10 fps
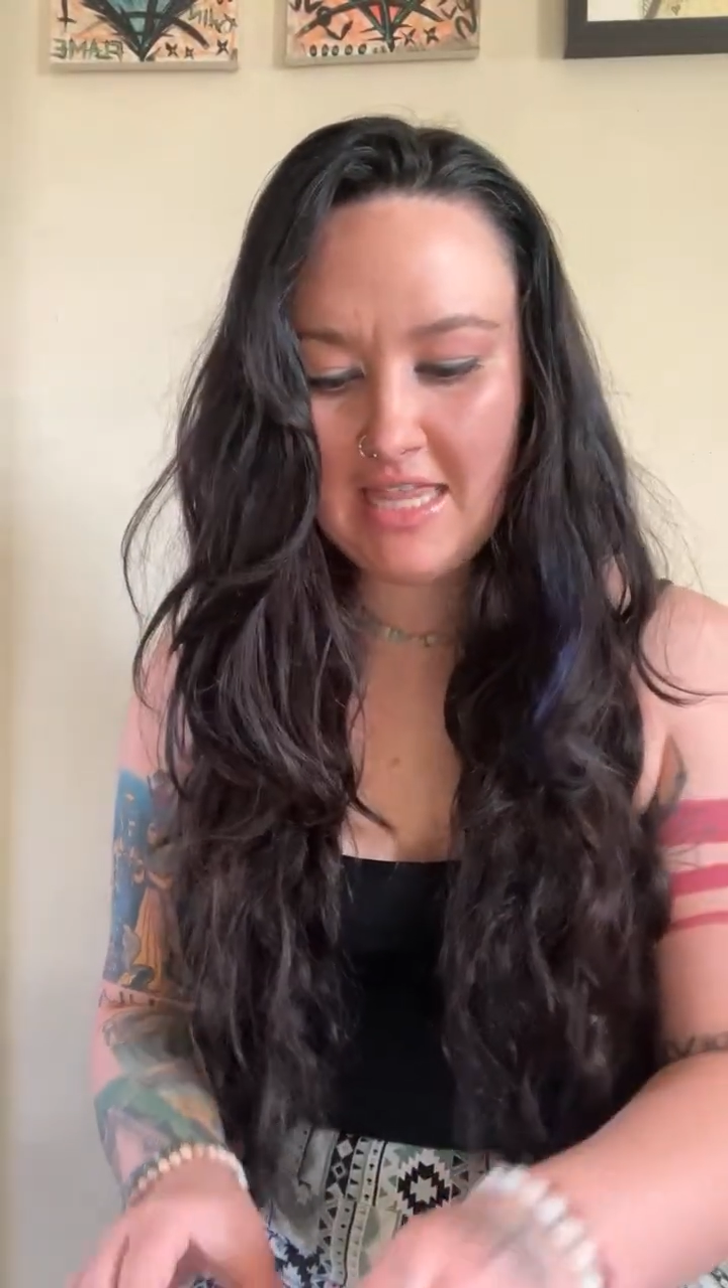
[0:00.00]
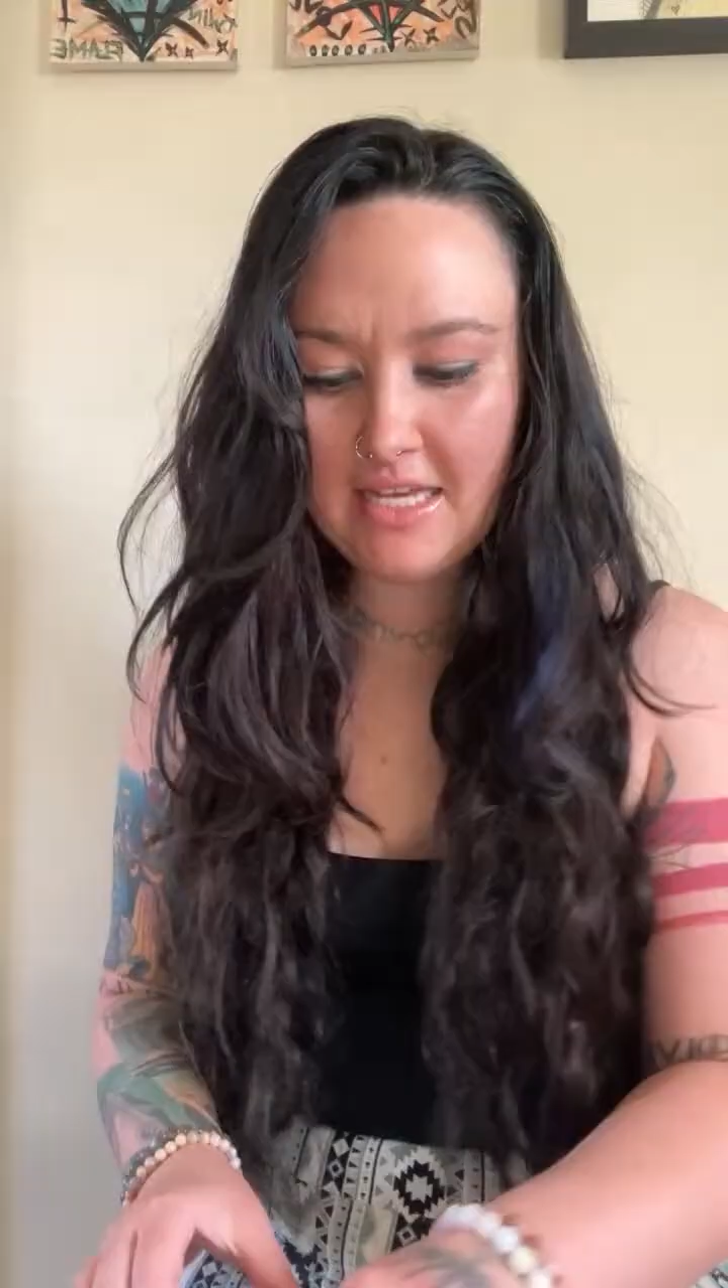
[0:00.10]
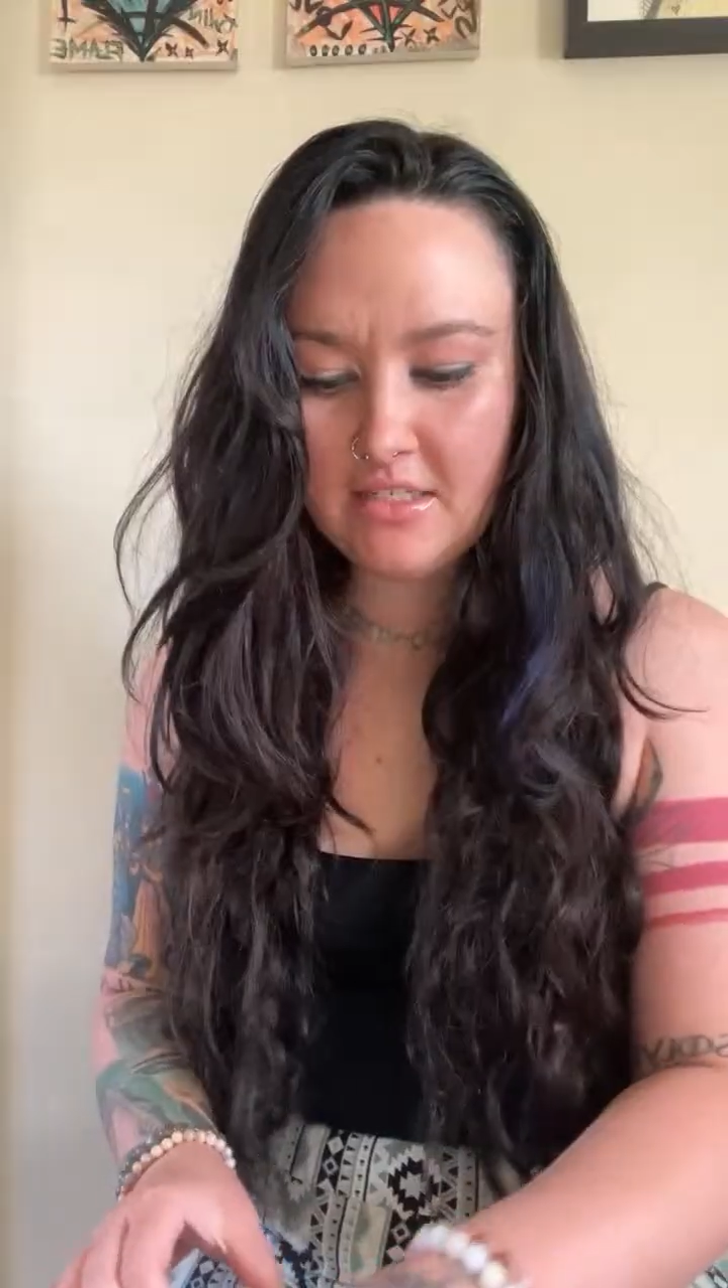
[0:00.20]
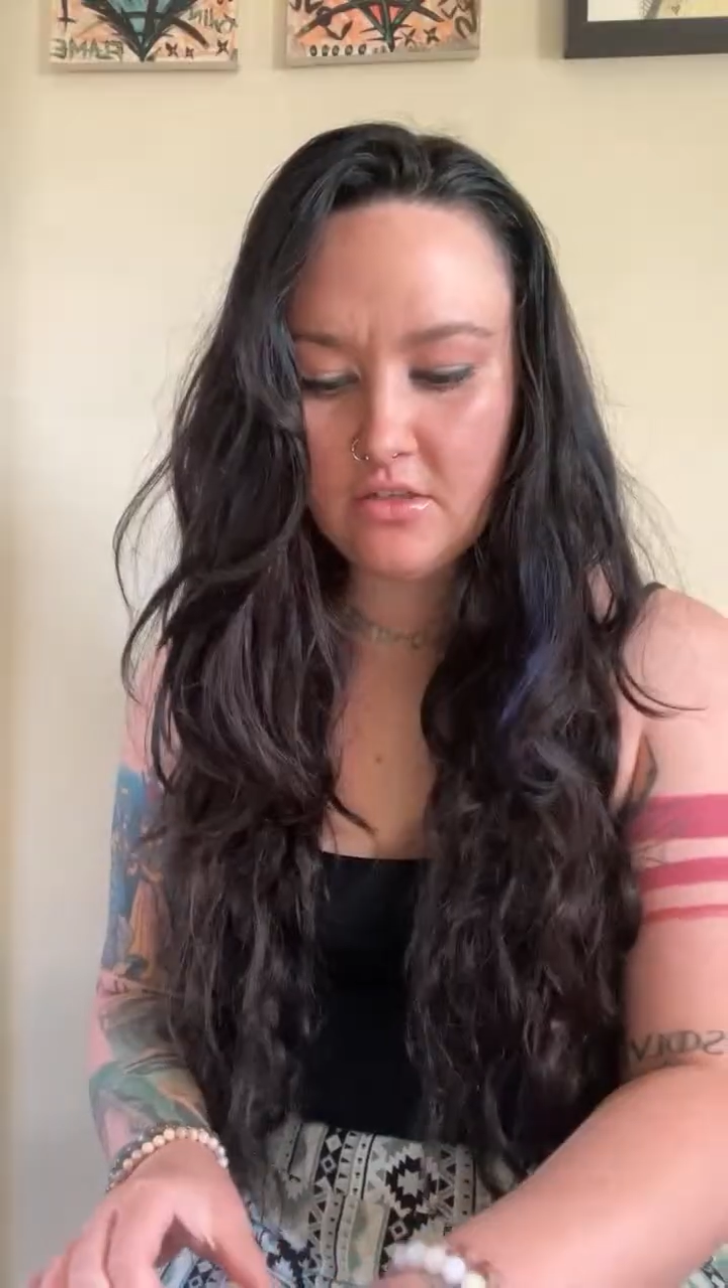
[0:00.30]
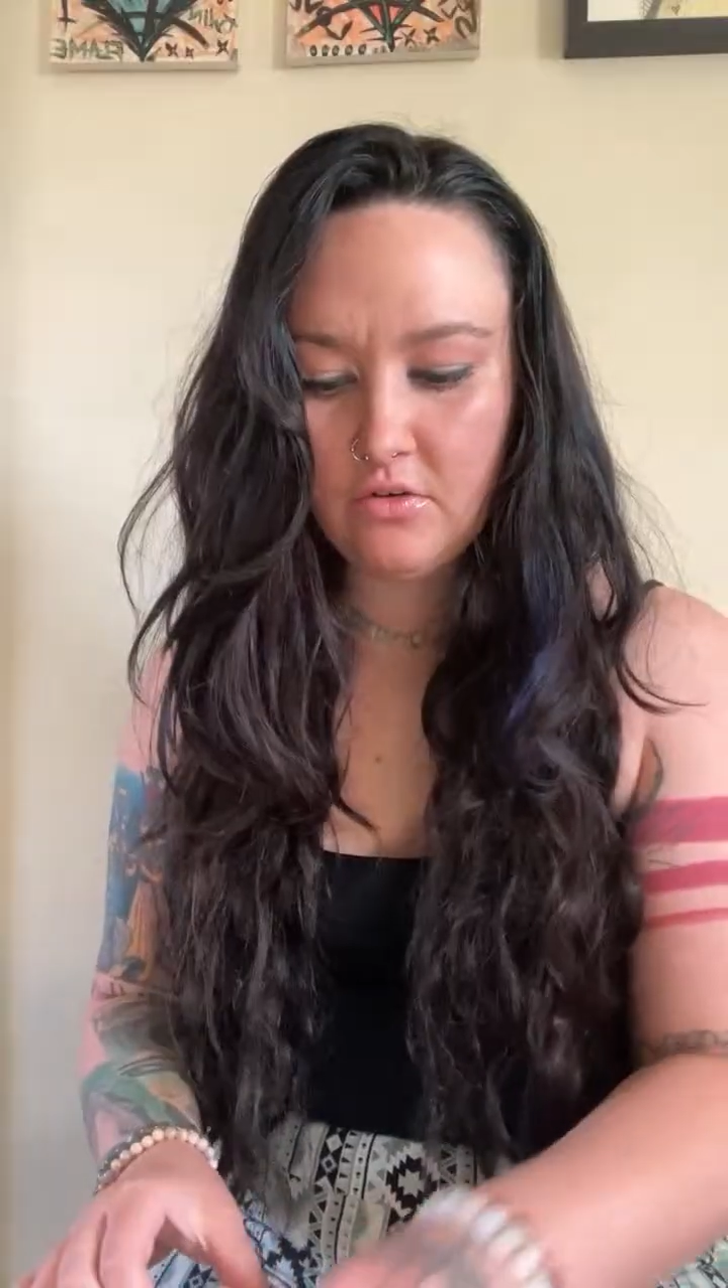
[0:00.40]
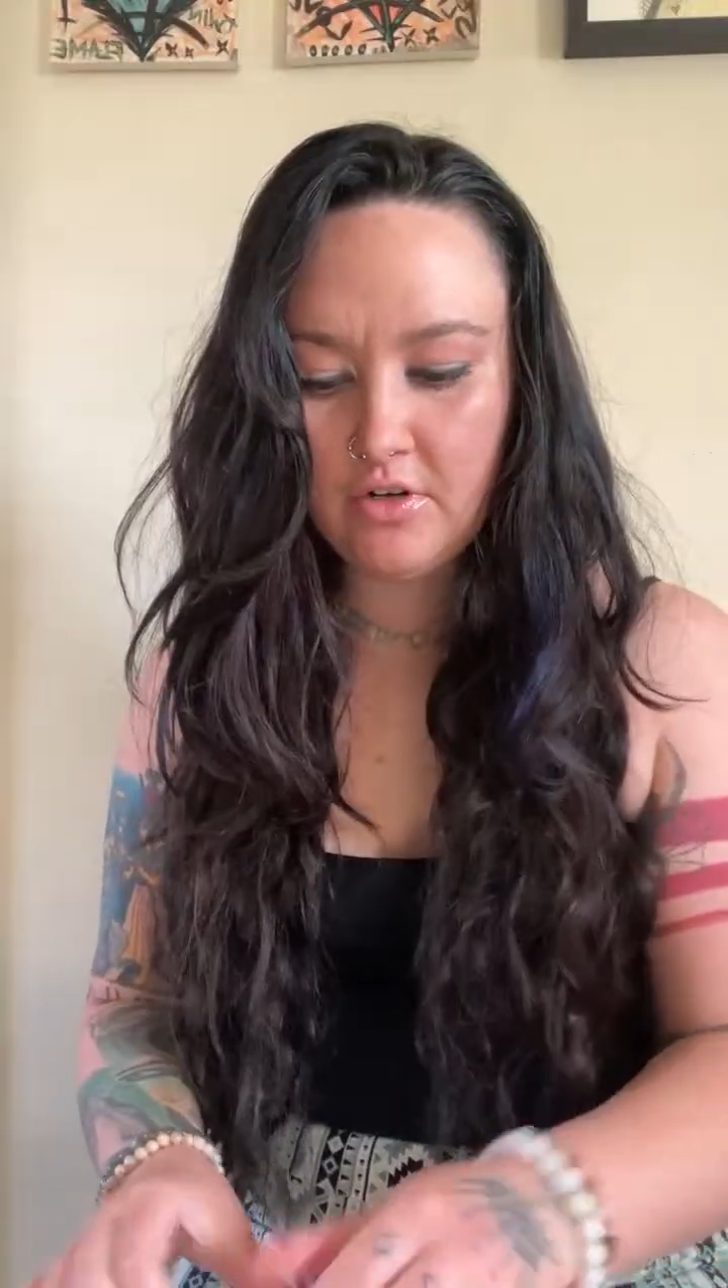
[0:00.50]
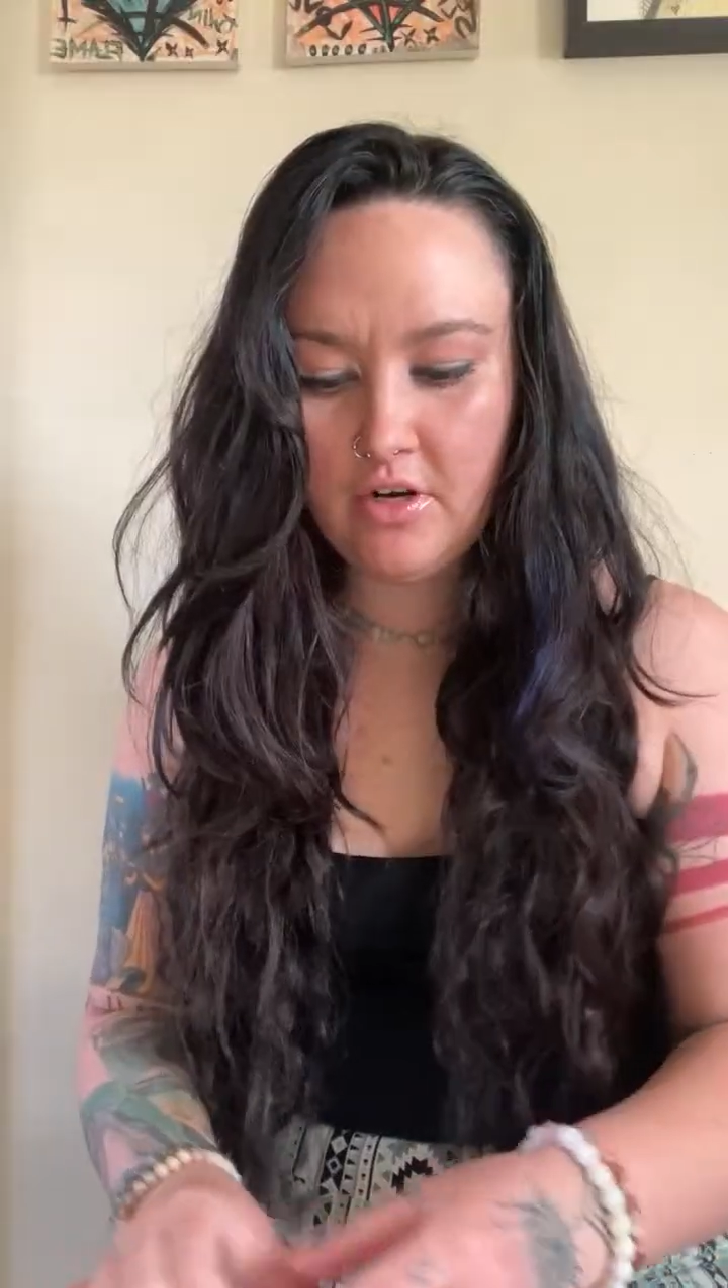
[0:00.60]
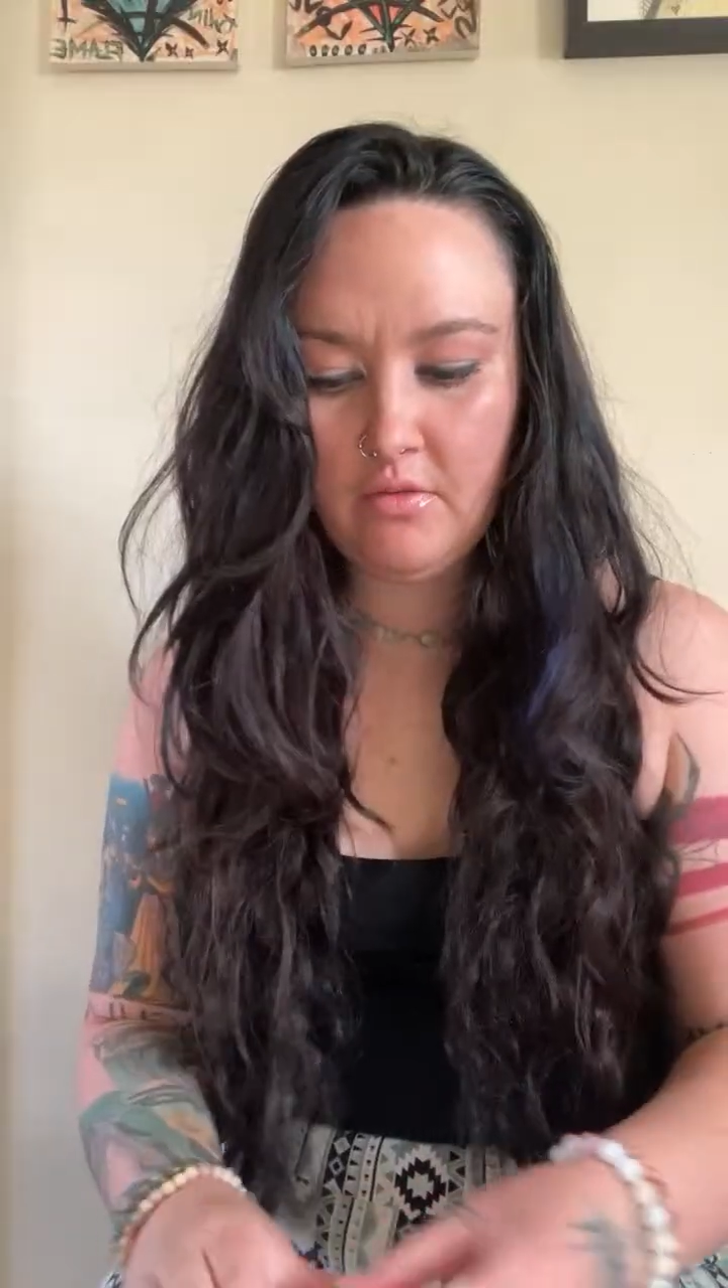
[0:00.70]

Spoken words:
that's the order